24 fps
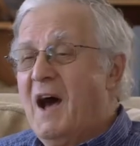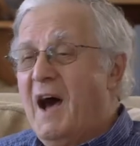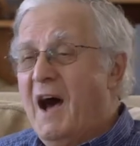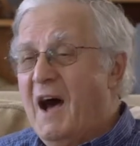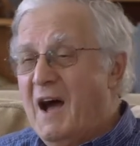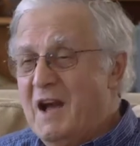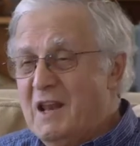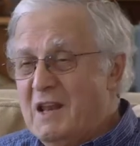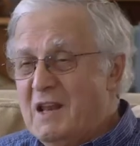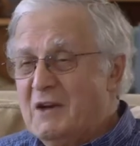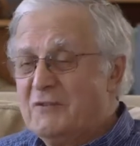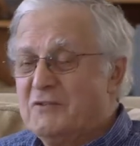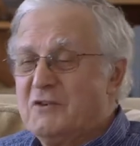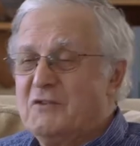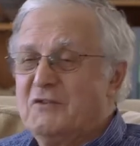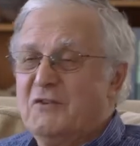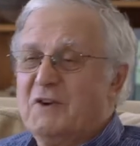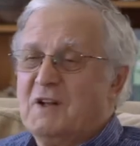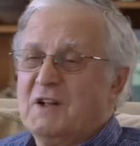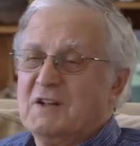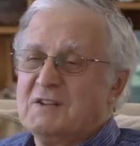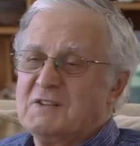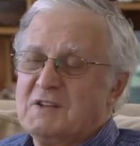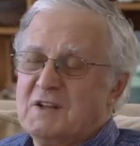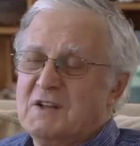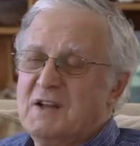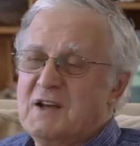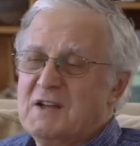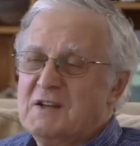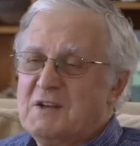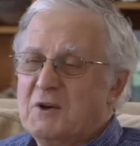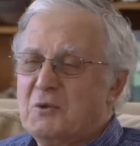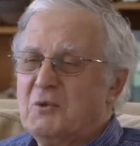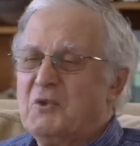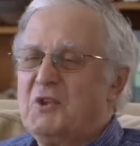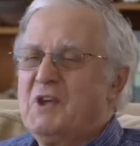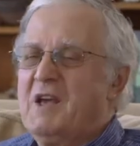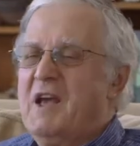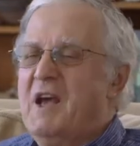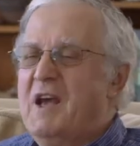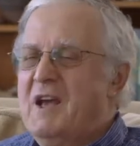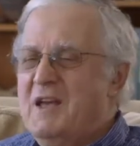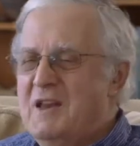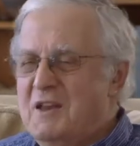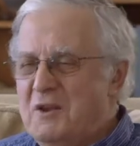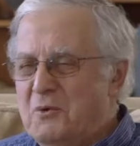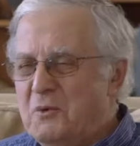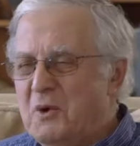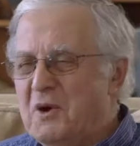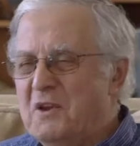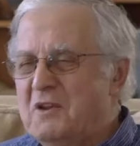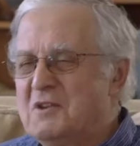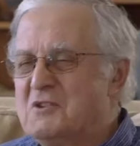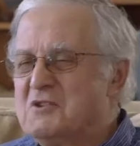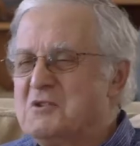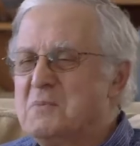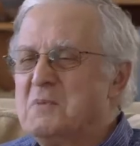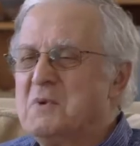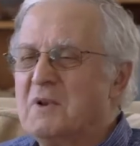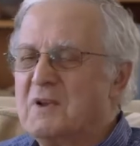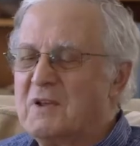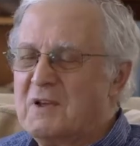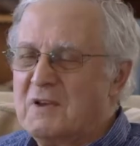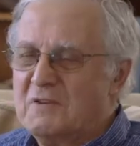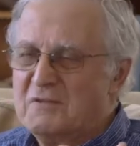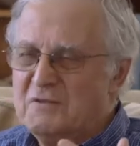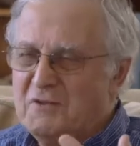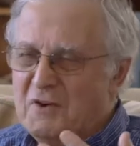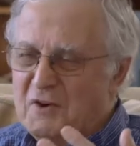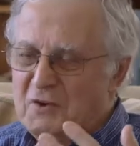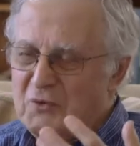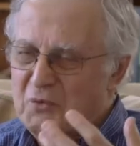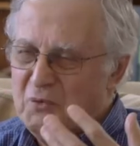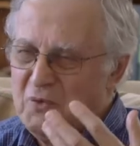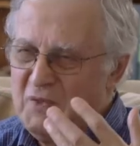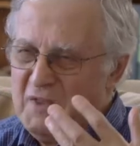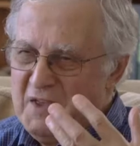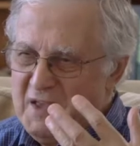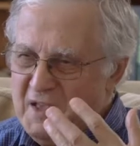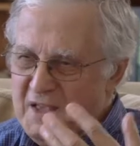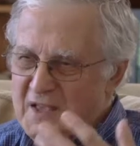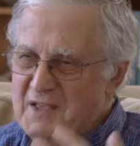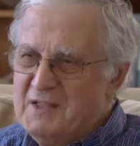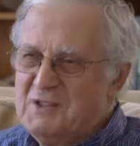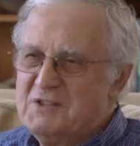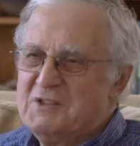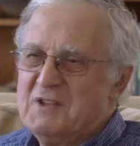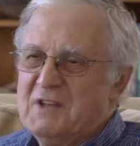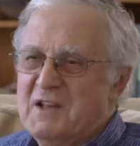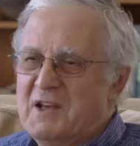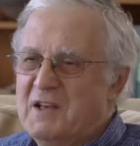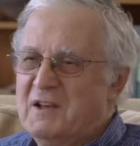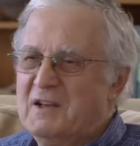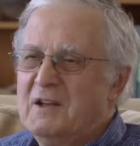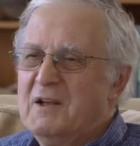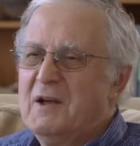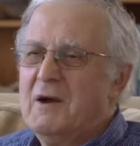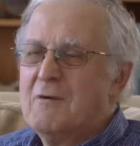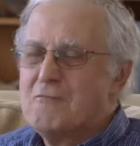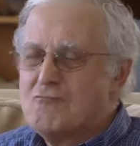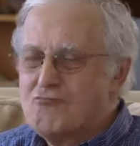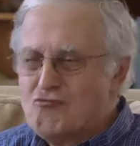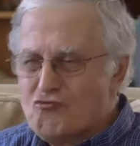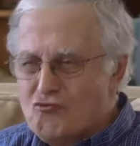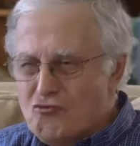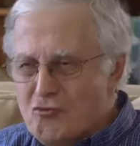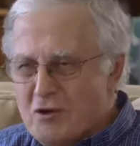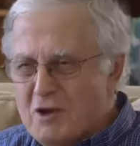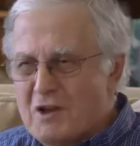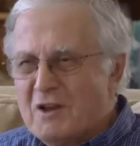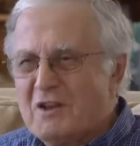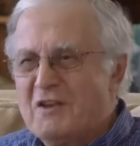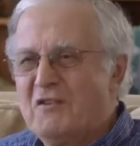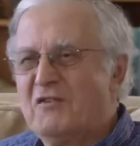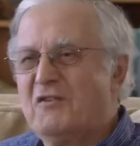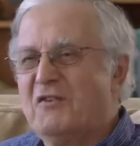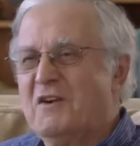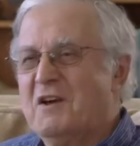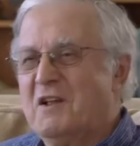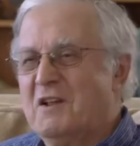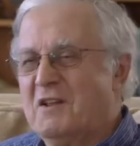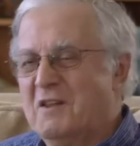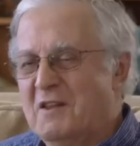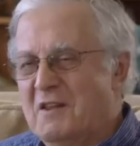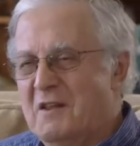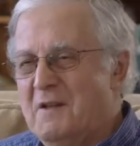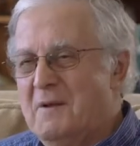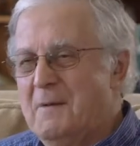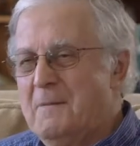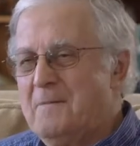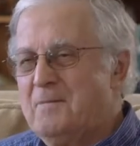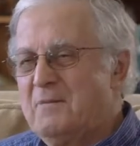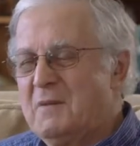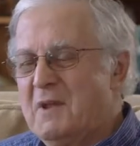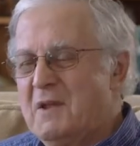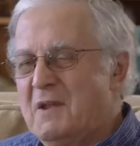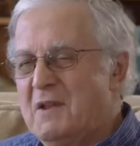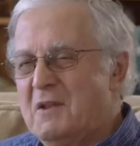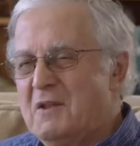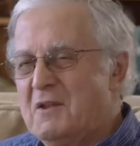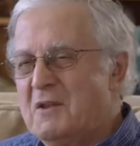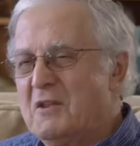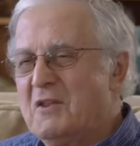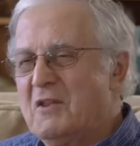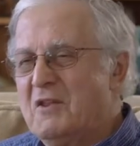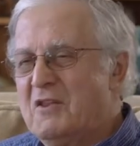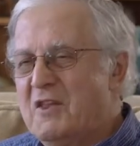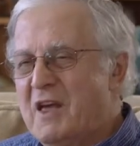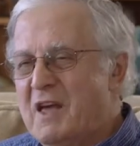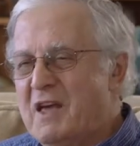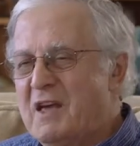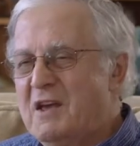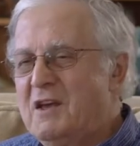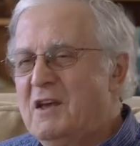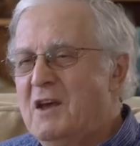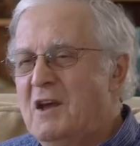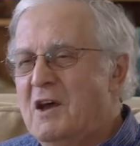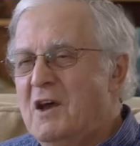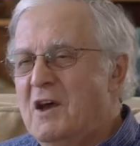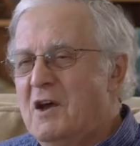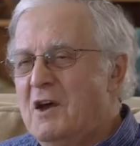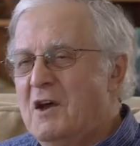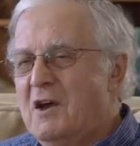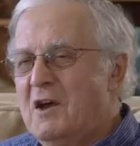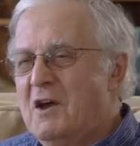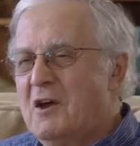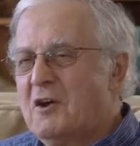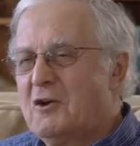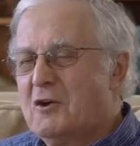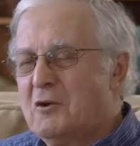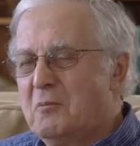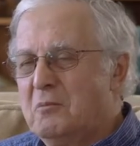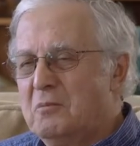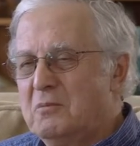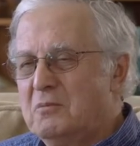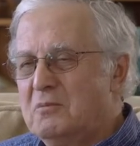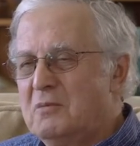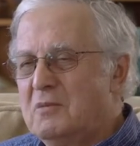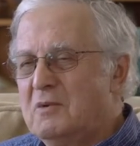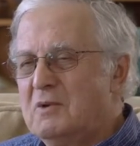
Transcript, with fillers: I never felt, and I don't think anyone intimately involved with the internet really felt that they could,